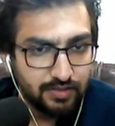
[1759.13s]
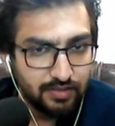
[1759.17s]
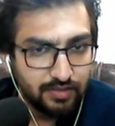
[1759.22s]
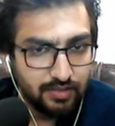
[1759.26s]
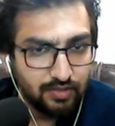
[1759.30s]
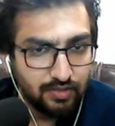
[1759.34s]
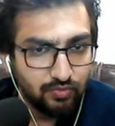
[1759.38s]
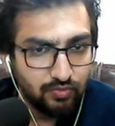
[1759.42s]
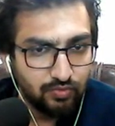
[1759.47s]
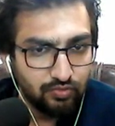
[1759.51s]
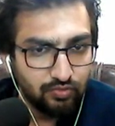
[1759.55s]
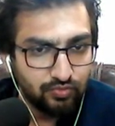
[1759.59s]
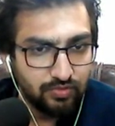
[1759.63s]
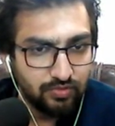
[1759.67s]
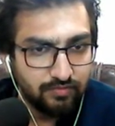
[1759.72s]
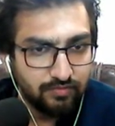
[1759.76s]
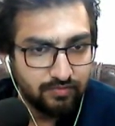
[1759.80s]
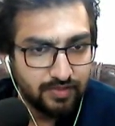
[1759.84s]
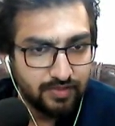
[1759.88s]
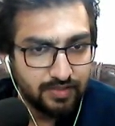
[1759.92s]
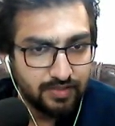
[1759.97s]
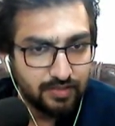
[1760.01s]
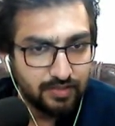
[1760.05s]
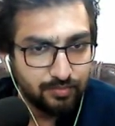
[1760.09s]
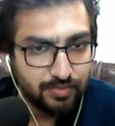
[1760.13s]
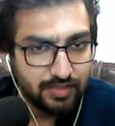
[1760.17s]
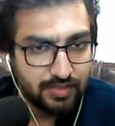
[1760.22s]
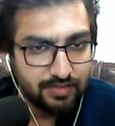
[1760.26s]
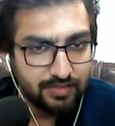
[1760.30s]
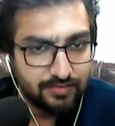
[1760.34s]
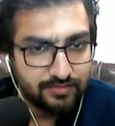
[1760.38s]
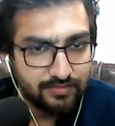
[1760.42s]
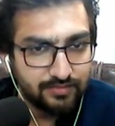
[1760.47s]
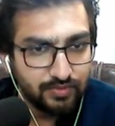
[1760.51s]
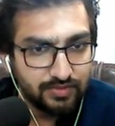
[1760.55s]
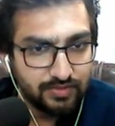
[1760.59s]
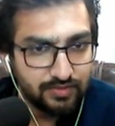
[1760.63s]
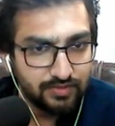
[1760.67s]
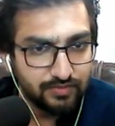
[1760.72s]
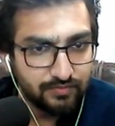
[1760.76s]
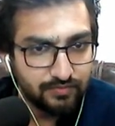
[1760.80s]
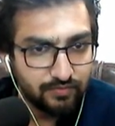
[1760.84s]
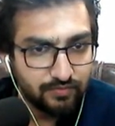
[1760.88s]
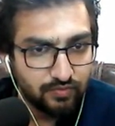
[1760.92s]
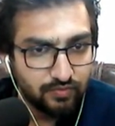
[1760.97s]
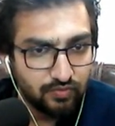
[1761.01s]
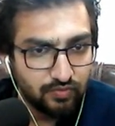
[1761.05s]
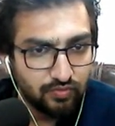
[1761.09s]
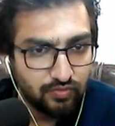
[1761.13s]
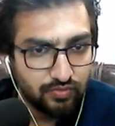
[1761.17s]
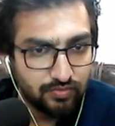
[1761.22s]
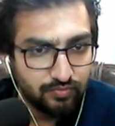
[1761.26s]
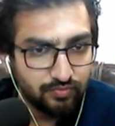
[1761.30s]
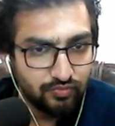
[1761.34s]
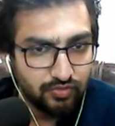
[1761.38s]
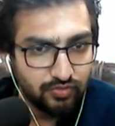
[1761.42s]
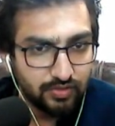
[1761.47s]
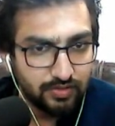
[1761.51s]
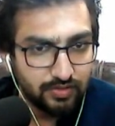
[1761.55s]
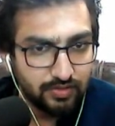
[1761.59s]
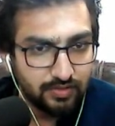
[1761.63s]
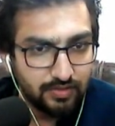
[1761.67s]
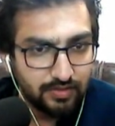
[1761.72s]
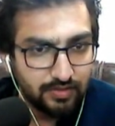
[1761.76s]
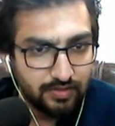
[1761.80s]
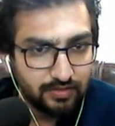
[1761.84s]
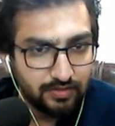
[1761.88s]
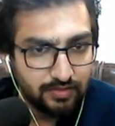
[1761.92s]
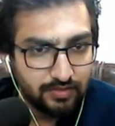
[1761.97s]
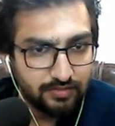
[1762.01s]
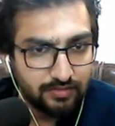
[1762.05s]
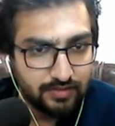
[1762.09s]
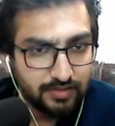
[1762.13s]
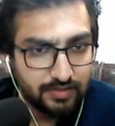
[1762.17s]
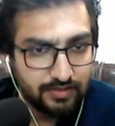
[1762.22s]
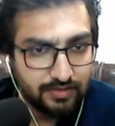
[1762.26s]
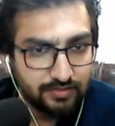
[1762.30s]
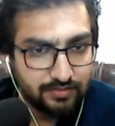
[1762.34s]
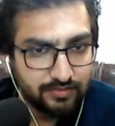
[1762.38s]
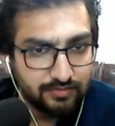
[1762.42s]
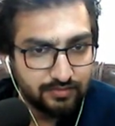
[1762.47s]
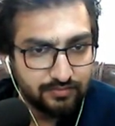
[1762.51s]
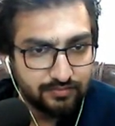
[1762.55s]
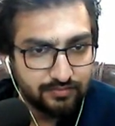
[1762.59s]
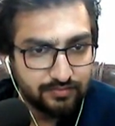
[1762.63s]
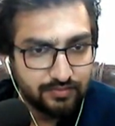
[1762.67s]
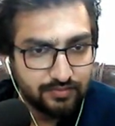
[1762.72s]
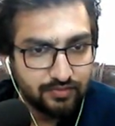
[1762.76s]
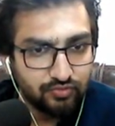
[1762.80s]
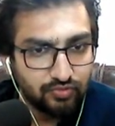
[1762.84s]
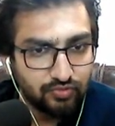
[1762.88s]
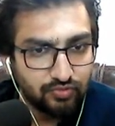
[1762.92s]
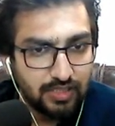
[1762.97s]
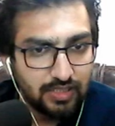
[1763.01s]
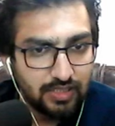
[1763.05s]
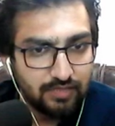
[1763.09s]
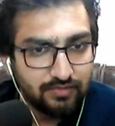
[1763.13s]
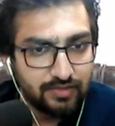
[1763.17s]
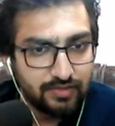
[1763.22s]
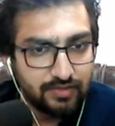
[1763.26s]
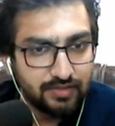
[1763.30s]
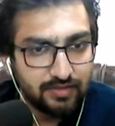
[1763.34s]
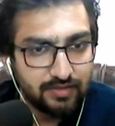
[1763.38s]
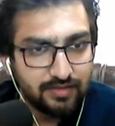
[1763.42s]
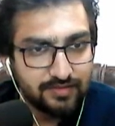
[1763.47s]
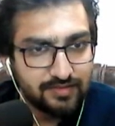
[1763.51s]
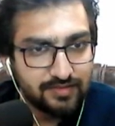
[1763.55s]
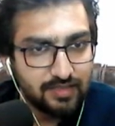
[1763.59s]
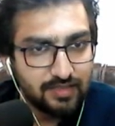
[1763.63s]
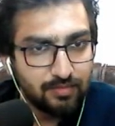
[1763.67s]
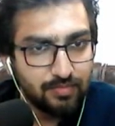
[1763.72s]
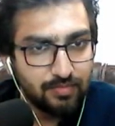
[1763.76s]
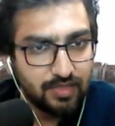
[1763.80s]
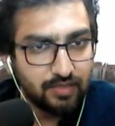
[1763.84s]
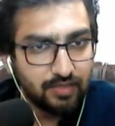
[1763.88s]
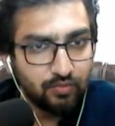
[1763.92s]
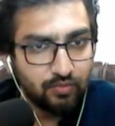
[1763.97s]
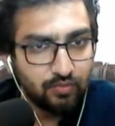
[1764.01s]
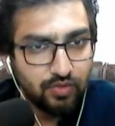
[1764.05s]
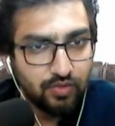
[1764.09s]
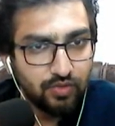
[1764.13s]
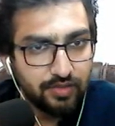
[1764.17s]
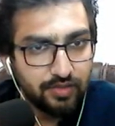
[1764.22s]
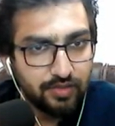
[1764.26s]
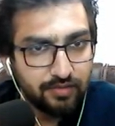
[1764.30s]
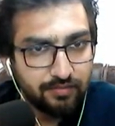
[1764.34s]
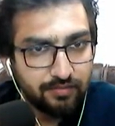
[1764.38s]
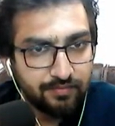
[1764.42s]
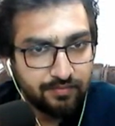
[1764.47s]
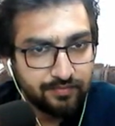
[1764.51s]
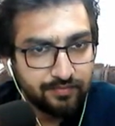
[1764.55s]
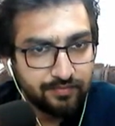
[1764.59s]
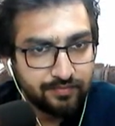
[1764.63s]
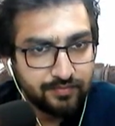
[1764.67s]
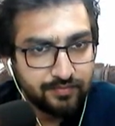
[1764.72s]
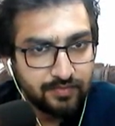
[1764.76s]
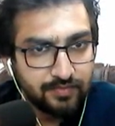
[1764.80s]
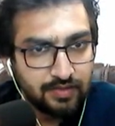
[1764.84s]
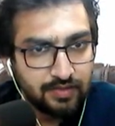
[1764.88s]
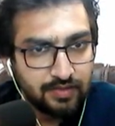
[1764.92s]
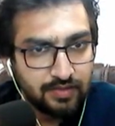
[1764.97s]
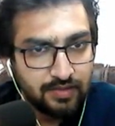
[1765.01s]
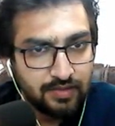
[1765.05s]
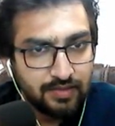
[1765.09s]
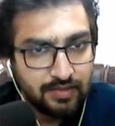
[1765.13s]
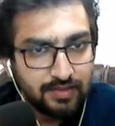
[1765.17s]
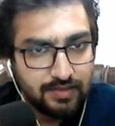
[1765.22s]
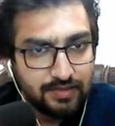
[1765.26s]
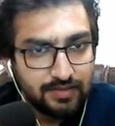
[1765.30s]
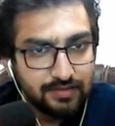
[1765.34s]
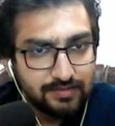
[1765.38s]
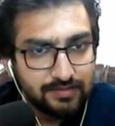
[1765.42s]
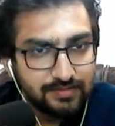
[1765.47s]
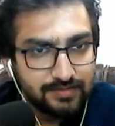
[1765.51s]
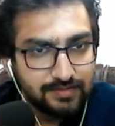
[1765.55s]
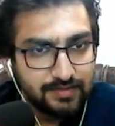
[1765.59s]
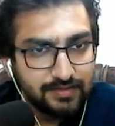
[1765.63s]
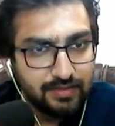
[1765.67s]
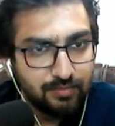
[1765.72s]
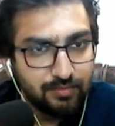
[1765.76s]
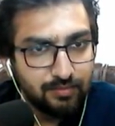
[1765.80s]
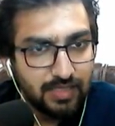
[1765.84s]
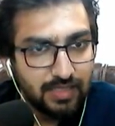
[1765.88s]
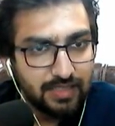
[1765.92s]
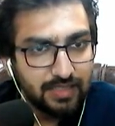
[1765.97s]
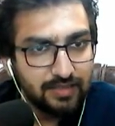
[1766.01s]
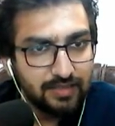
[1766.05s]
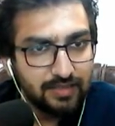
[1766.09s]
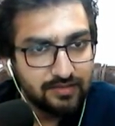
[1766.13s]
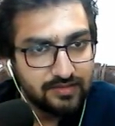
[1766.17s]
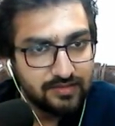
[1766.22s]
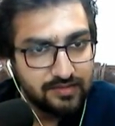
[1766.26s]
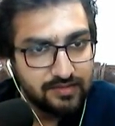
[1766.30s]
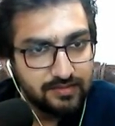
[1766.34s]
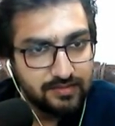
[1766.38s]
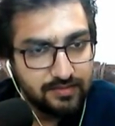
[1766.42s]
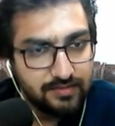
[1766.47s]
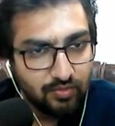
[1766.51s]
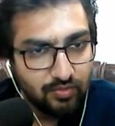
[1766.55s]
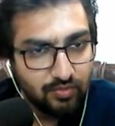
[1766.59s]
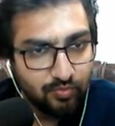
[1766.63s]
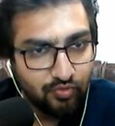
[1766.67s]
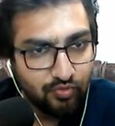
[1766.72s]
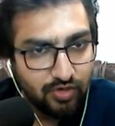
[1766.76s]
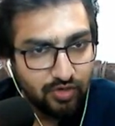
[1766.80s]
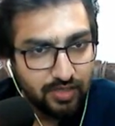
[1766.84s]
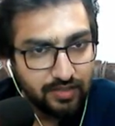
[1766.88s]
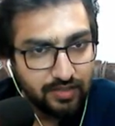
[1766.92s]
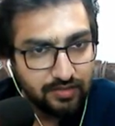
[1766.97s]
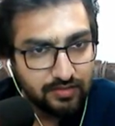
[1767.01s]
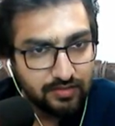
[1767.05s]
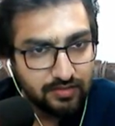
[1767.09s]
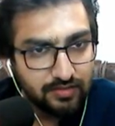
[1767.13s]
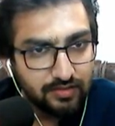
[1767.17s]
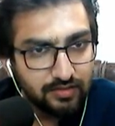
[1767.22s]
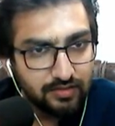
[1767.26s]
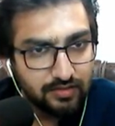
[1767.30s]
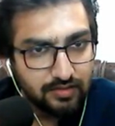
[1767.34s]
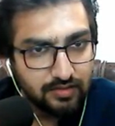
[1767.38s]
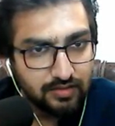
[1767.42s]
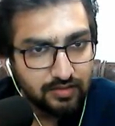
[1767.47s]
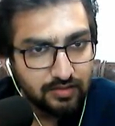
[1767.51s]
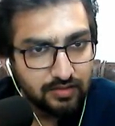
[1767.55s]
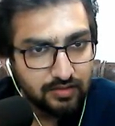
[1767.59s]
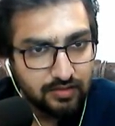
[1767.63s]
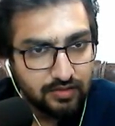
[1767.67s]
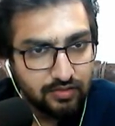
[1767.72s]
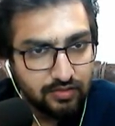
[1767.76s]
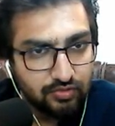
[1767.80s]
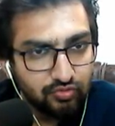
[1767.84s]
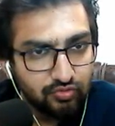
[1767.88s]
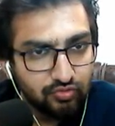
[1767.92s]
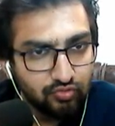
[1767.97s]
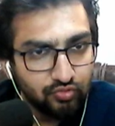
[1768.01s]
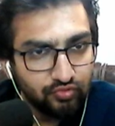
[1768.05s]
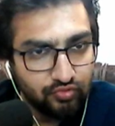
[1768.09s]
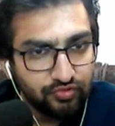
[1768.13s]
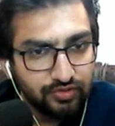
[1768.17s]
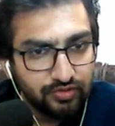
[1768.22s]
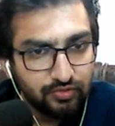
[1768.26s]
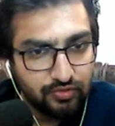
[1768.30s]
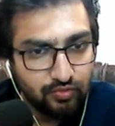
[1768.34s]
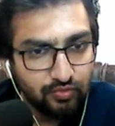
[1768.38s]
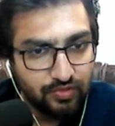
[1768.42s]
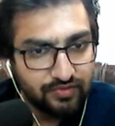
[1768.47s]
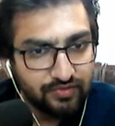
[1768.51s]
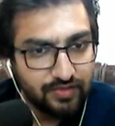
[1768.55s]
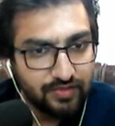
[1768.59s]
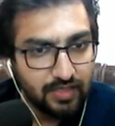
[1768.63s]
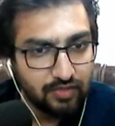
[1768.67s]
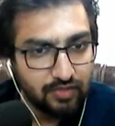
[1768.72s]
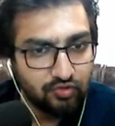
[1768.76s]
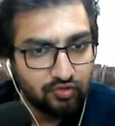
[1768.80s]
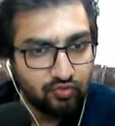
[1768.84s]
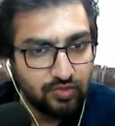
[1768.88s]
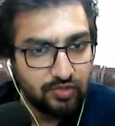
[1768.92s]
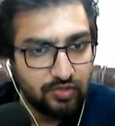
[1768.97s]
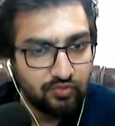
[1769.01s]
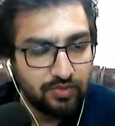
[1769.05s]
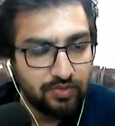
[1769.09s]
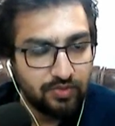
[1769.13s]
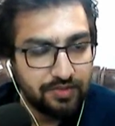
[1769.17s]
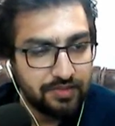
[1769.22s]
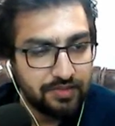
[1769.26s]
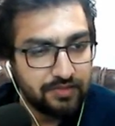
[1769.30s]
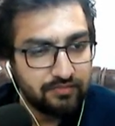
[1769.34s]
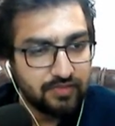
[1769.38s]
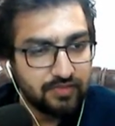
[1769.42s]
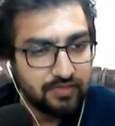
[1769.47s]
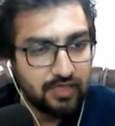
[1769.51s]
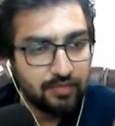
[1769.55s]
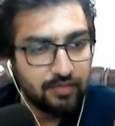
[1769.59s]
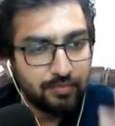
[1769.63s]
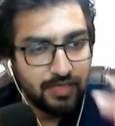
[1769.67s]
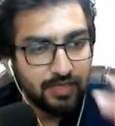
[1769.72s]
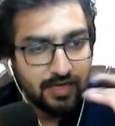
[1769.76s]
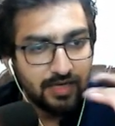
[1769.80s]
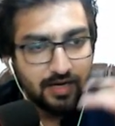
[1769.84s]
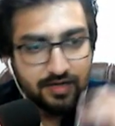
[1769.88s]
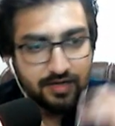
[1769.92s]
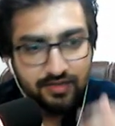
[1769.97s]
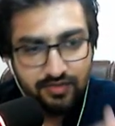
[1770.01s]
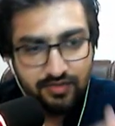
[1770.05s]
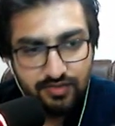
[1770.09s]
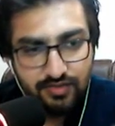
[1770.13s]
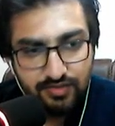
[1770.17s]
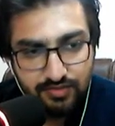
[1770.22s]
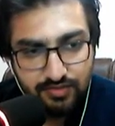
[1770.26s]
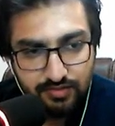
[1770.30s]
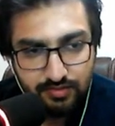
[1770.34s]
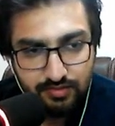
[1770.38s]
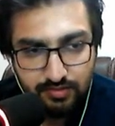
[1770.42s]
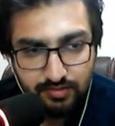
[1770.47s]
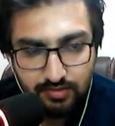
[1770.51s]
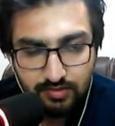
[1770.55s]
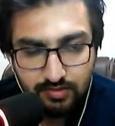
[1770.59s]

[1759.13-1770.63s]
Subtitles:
equal to the final price, which is 4.88. So I have written the same thing over here. C minus 0.20 is actually 20 divided by 100.